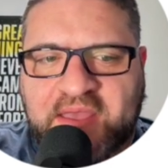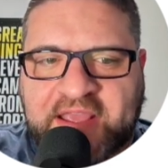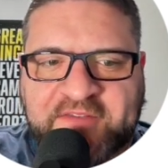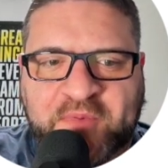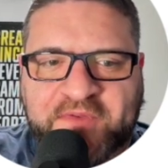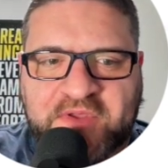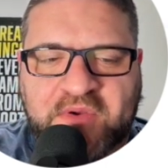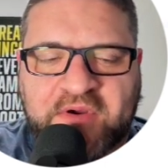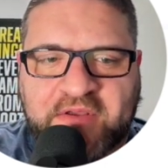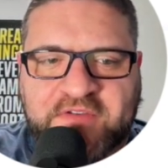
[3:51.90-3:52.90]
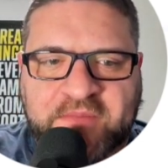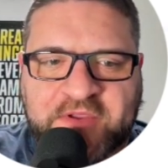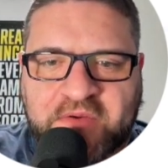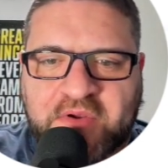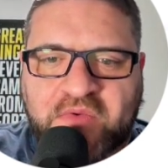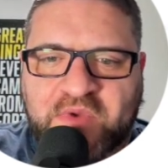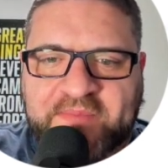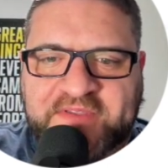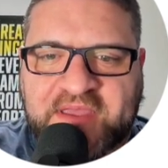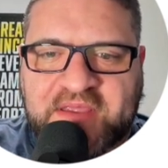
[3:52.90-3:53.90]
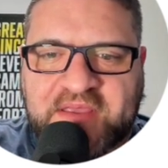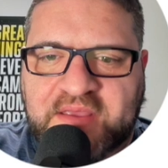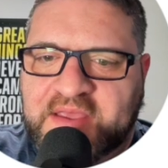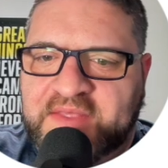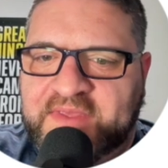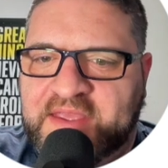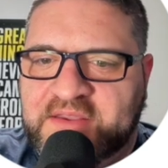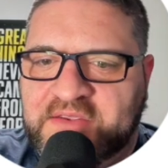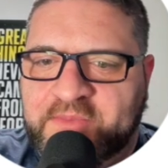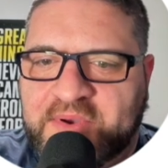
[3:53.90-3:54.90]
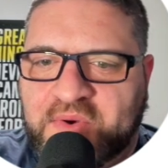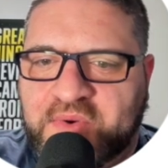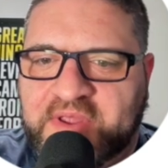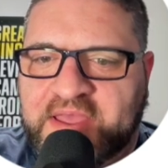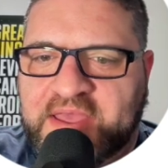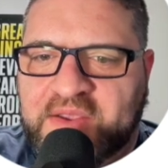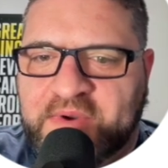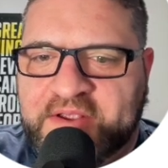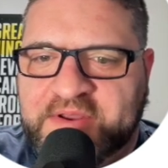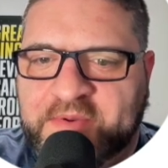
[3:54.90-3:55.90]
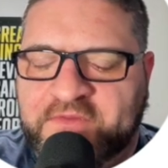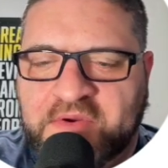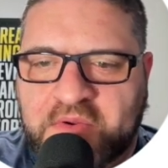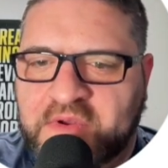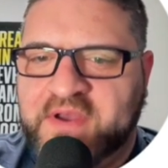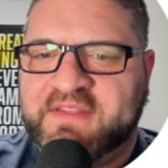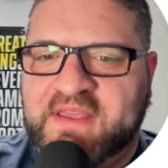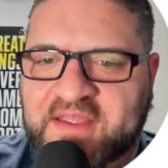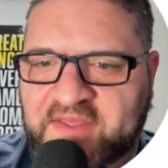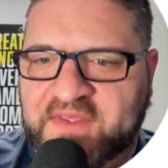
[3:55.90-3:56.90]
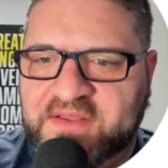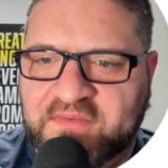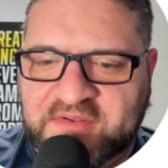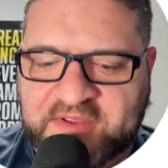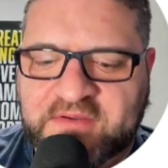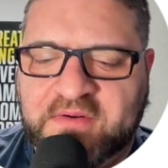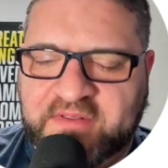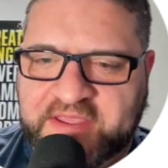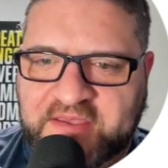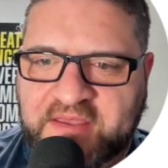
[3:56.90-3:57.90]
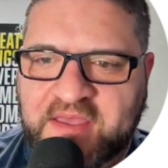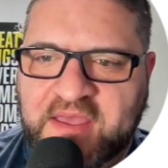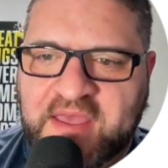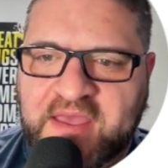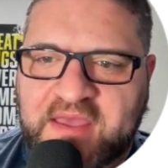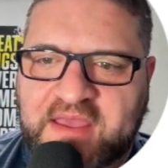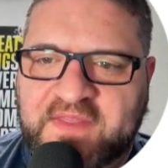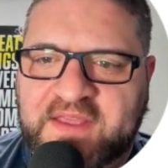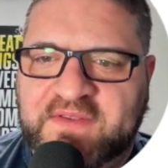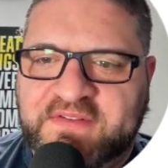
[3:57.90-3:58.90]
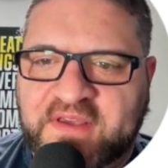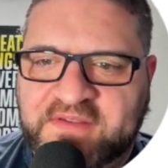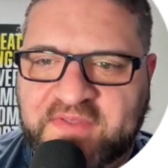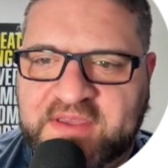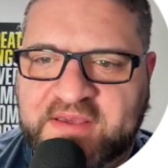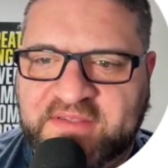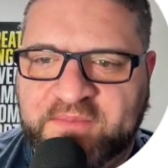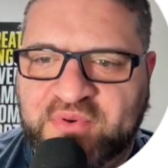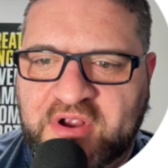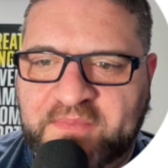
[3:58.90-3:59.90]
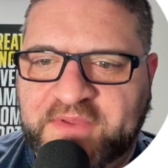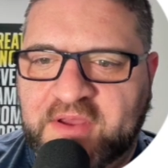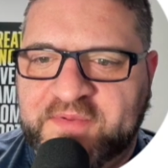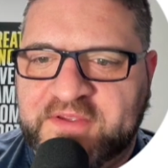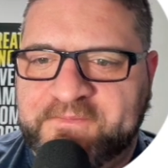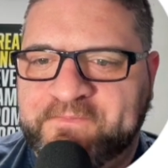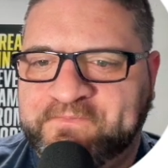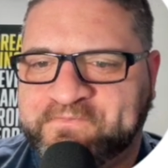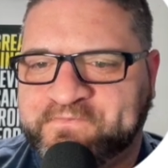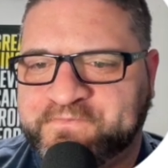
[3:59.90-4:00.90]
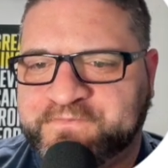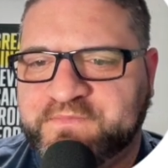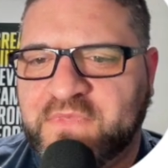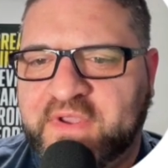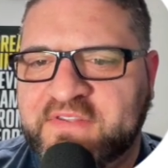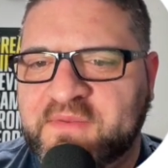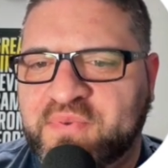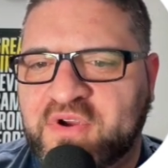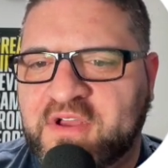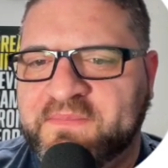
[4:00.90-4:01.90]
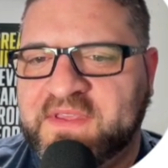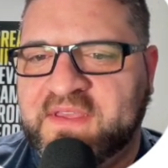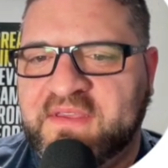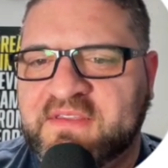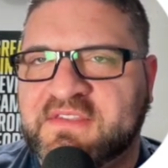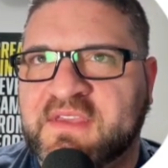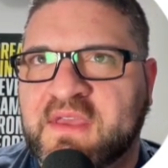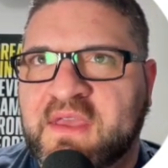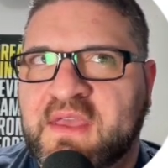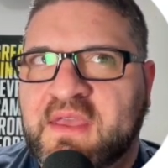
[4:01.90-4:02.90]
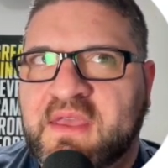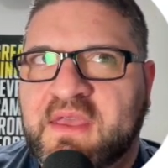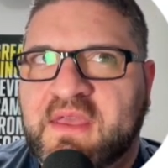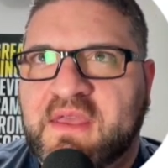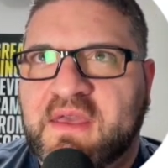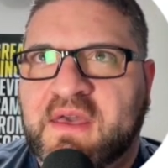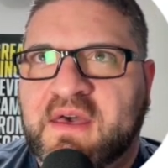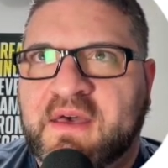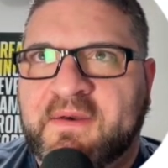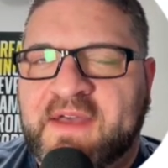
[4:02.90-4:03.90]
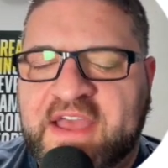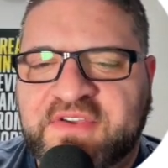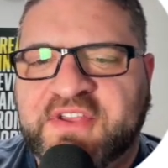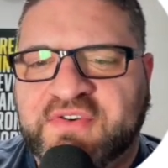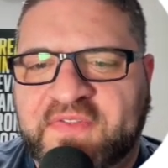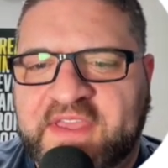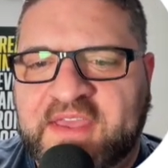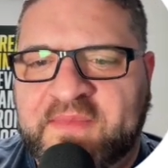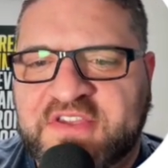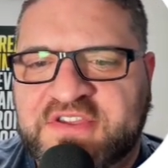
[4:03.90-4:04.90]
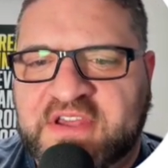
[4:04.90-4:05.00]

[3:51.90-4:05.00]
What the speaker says: export the URLs from your own website, and then you build a roundup of your own content and then do some internal linking. And then there's also the custom prompt option. Custom prompt is how you control the image